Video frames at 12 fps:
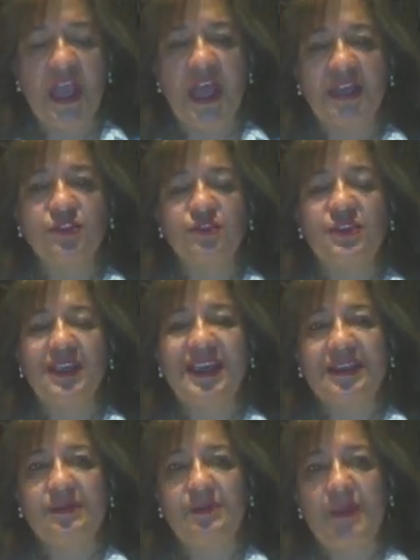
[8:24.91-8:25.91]
and to take
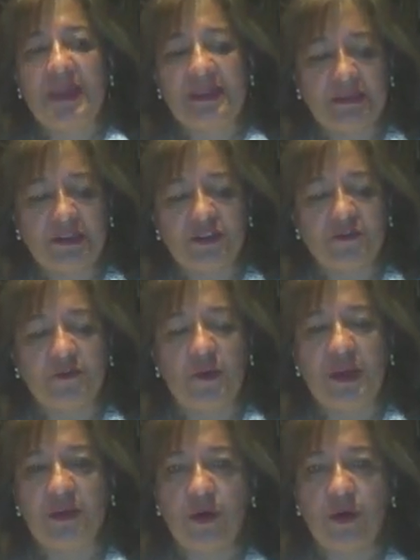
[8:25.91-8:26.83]
advantage of what